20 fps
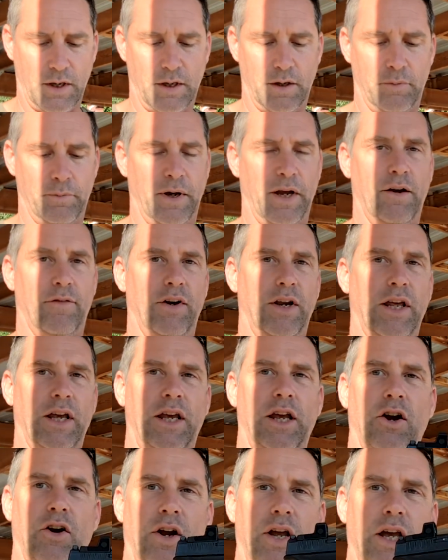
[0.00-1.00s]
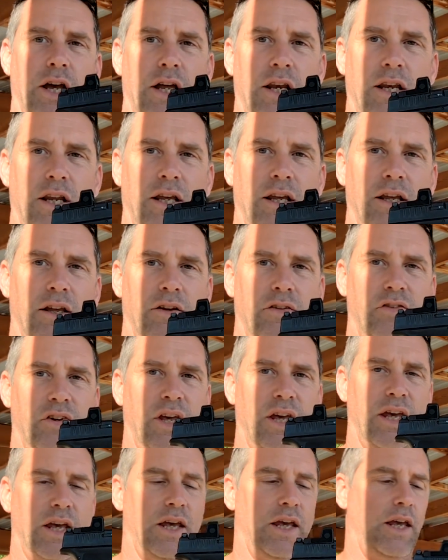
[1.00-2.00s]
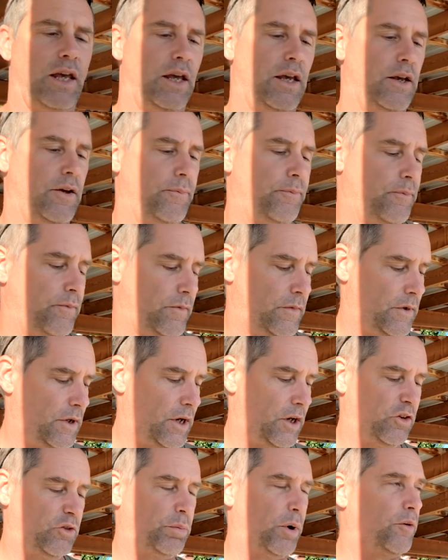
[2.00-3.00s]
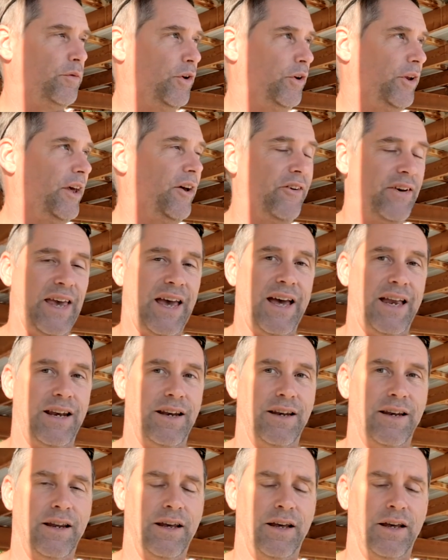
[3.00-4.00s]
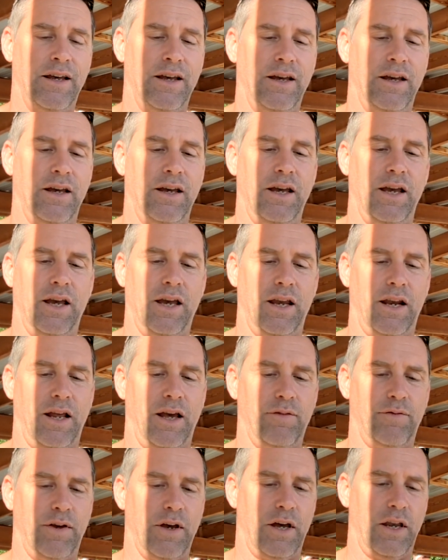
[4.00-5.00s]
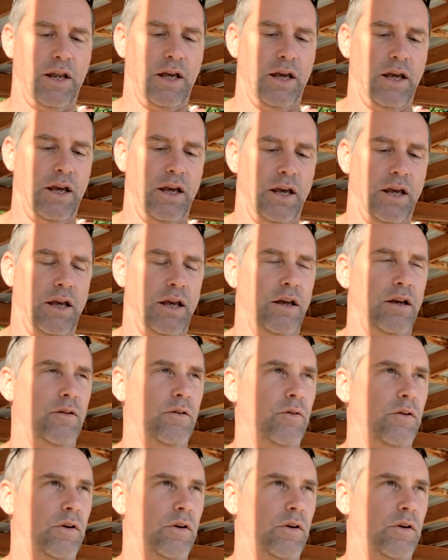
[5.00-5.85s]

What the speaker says: My everyday carry gun is a Springfield Hellcat, and I've got a